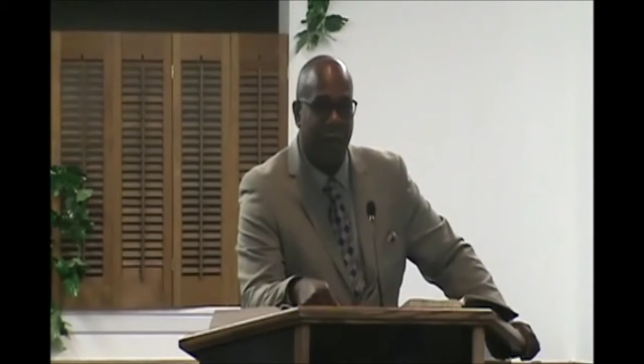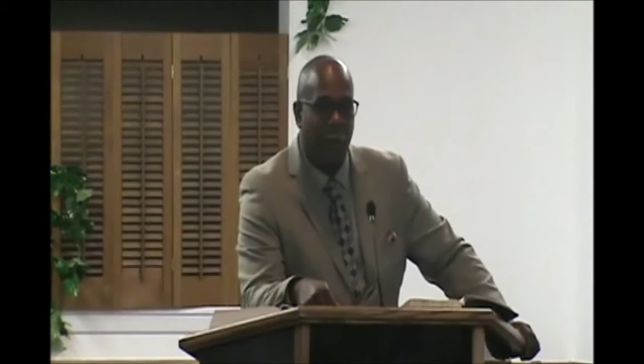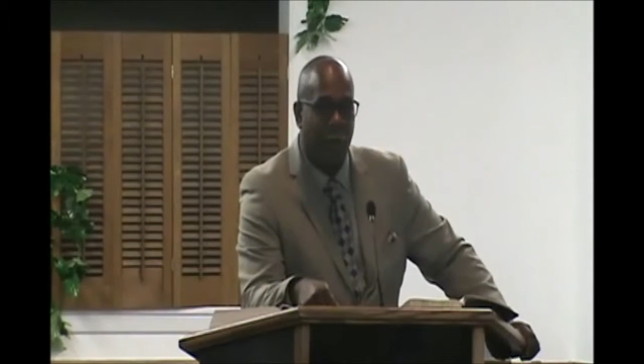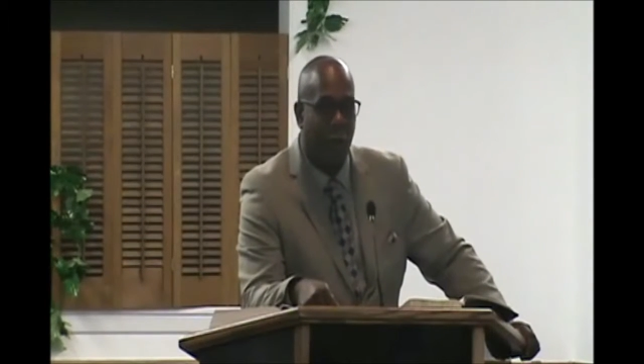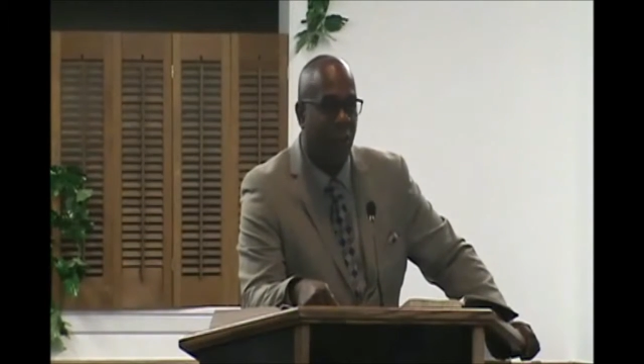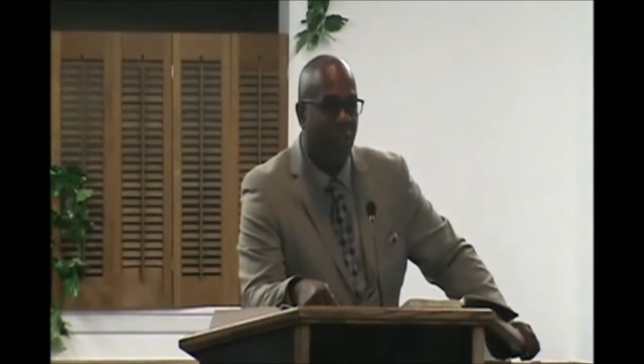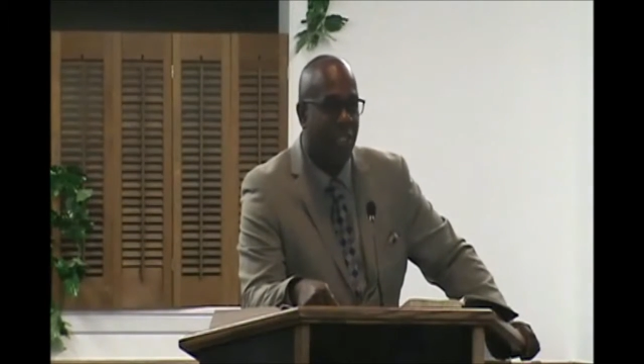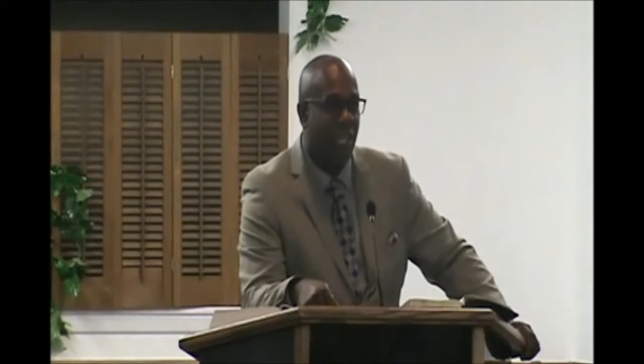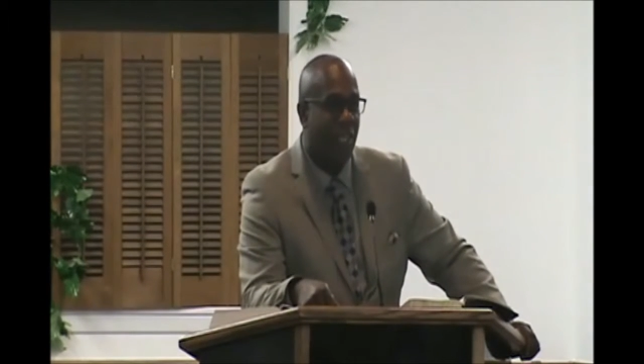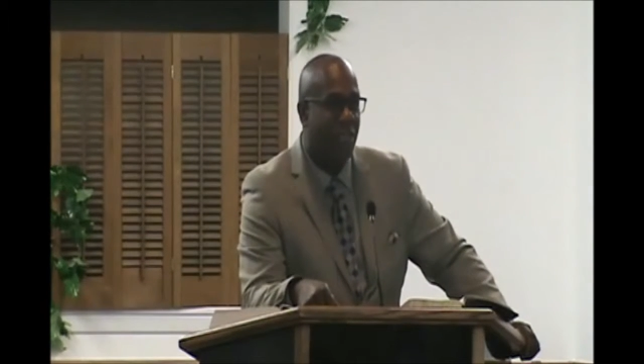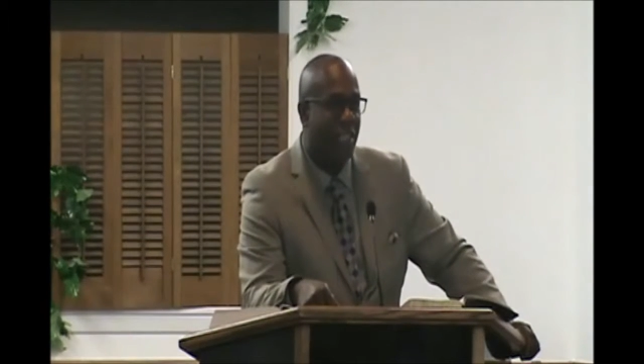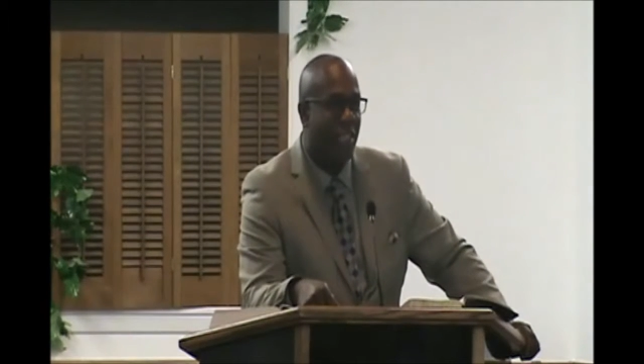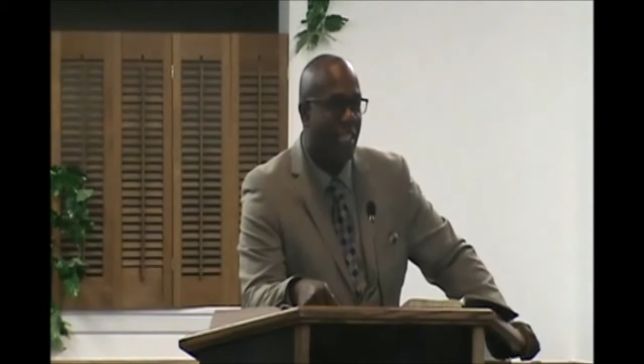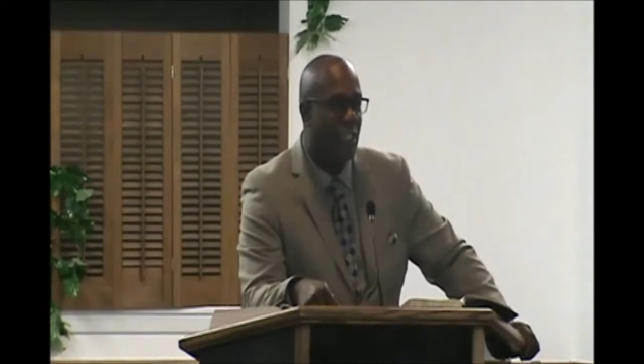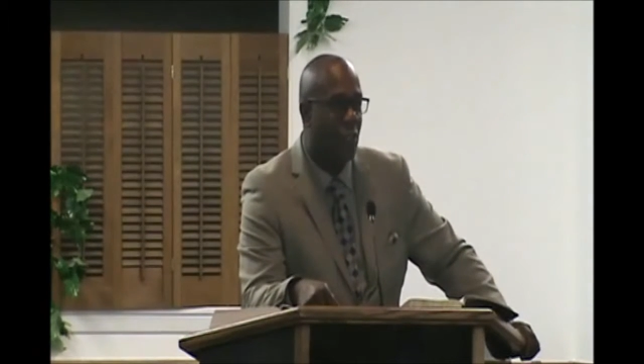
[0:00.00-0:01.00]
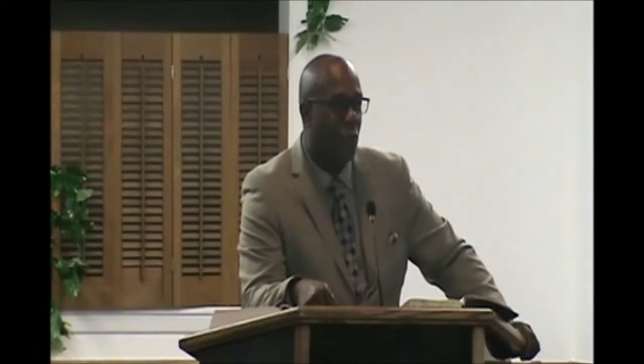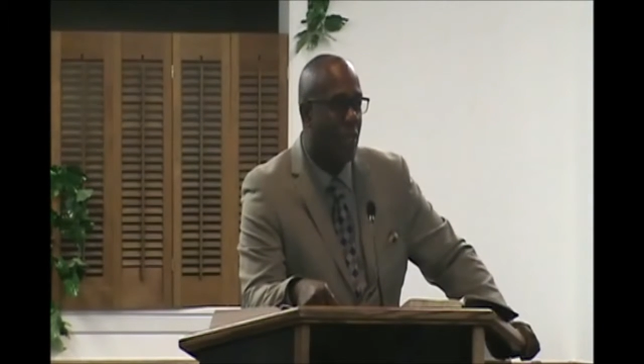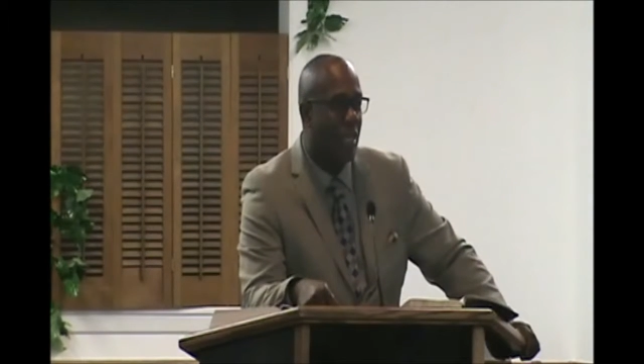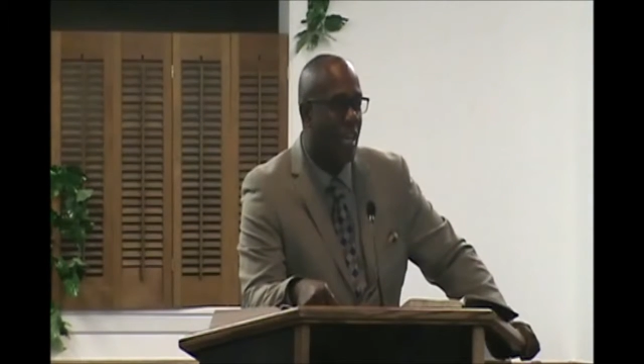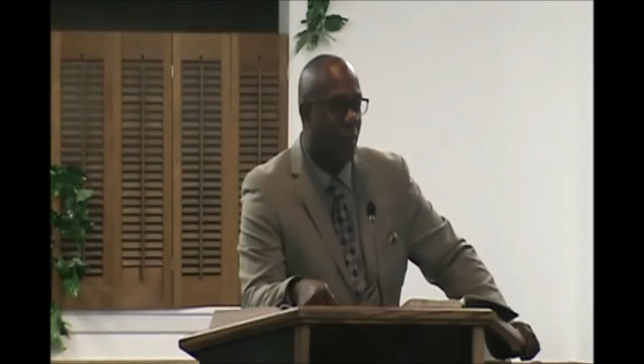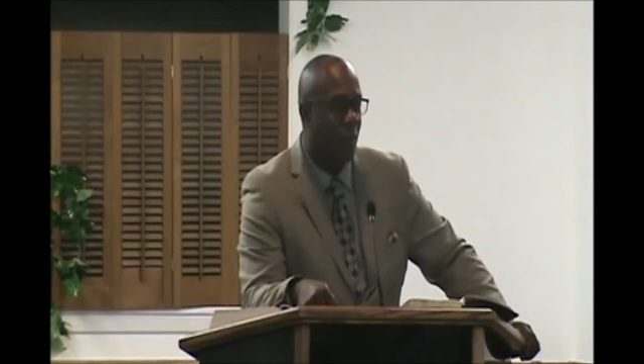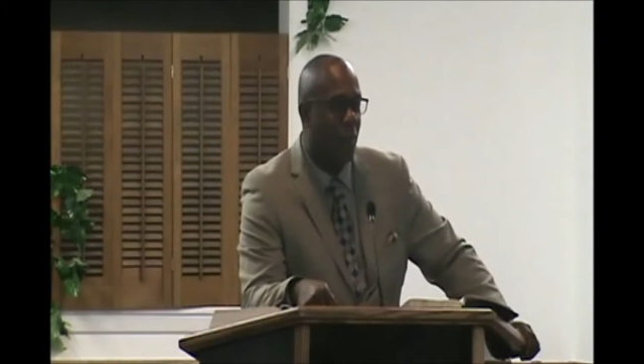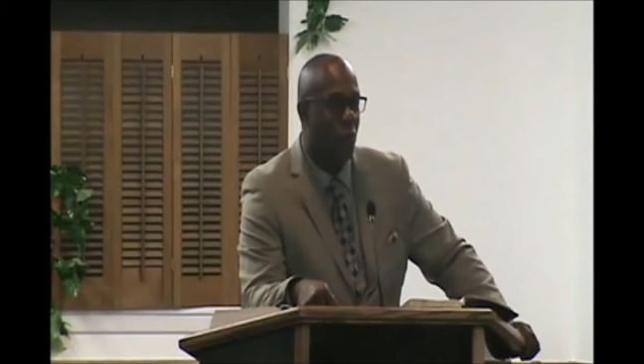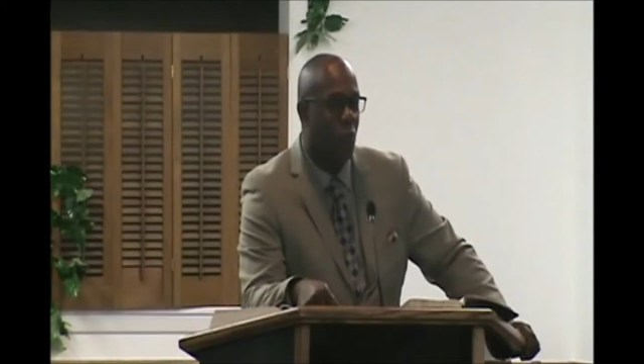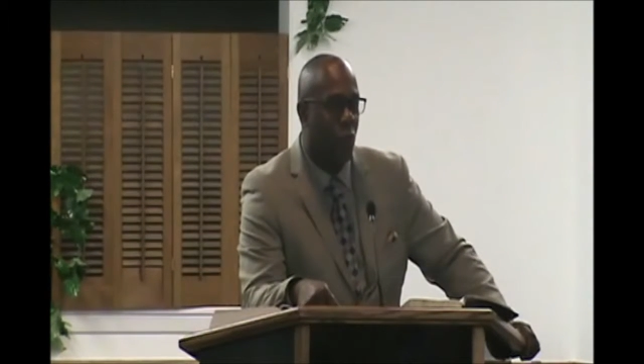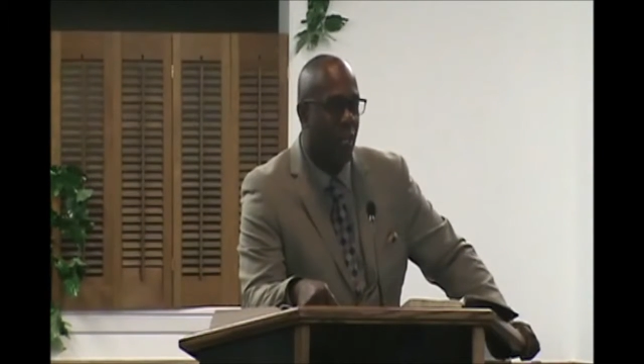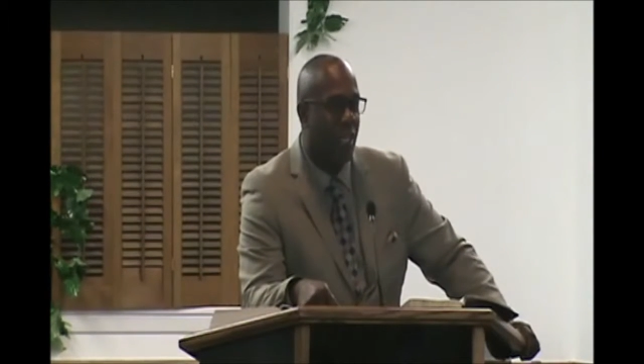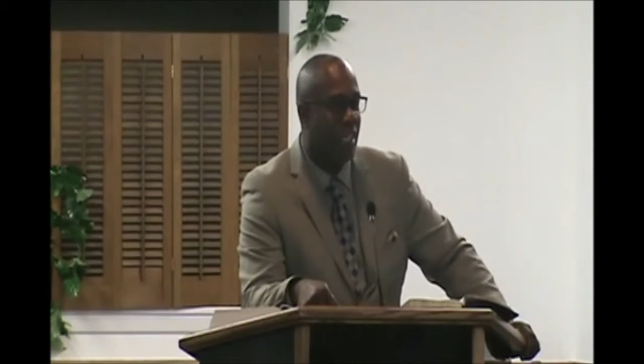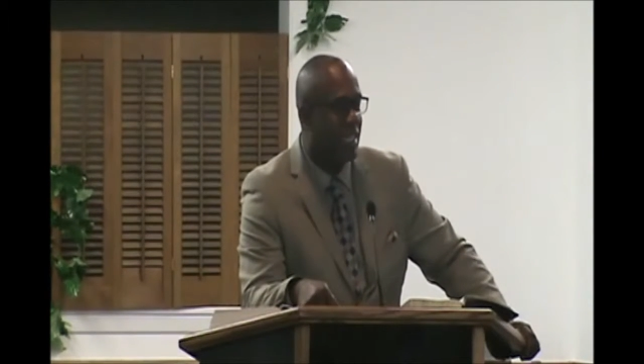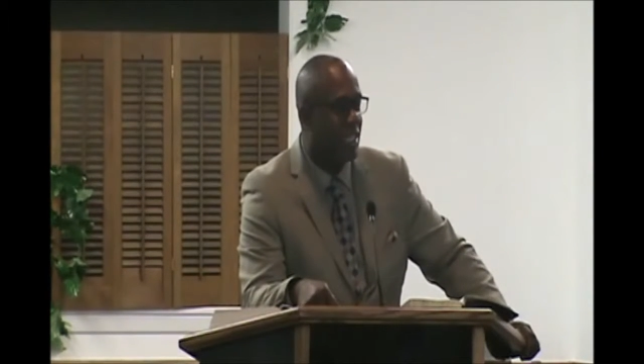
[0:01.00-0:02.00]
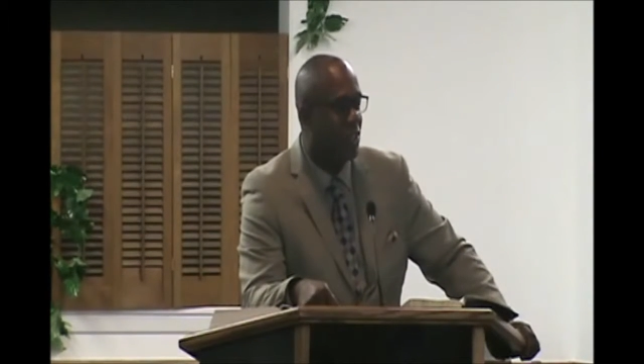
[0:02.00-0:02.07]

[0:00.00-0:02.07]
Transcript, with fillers: us from all types of things, so we got to be willing